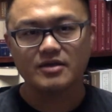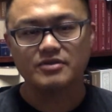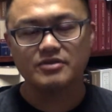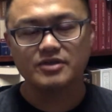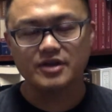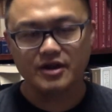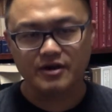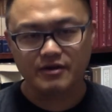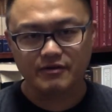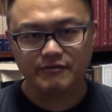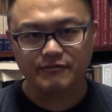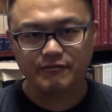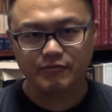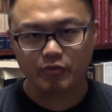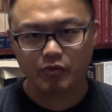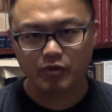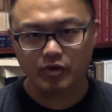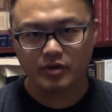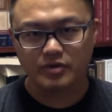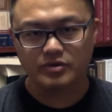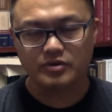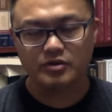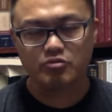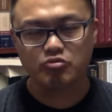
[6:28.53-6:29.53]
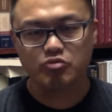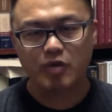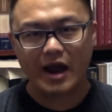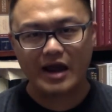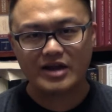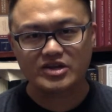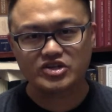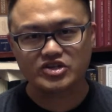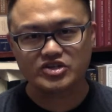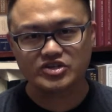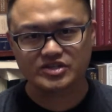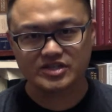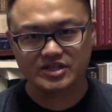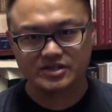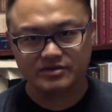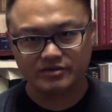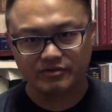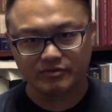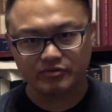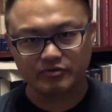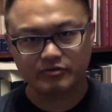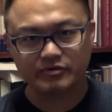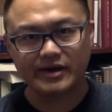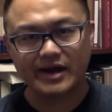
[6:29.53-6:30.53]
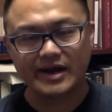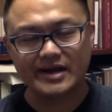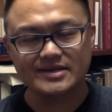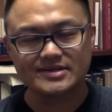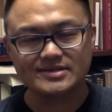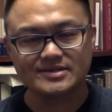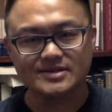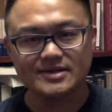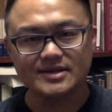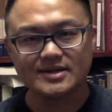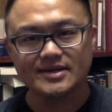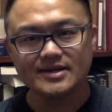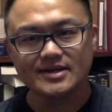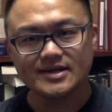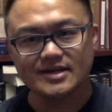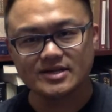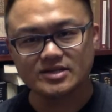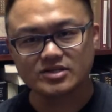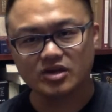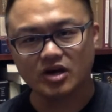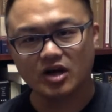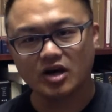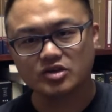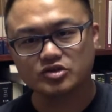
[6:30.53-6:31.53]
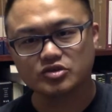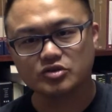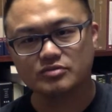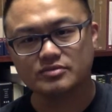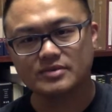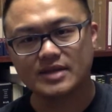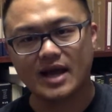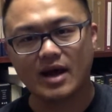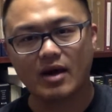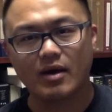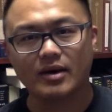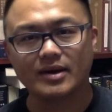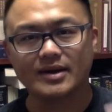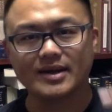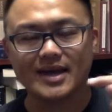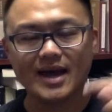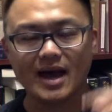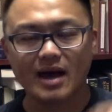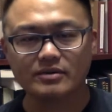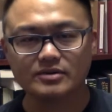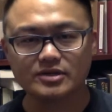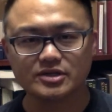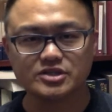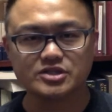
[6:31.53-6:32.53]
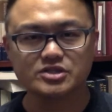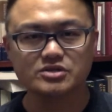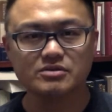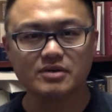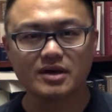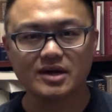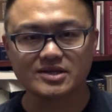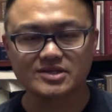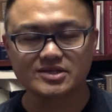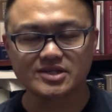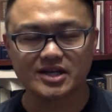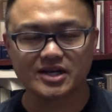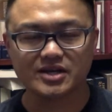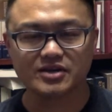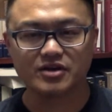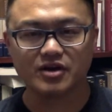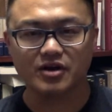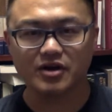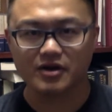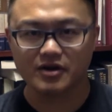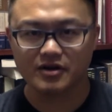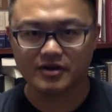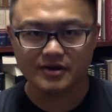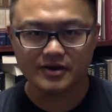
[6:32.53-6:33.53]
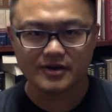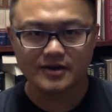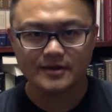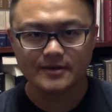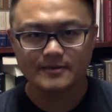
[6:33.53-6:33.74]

therefore the righteousness of Christ is also now accounted to us in our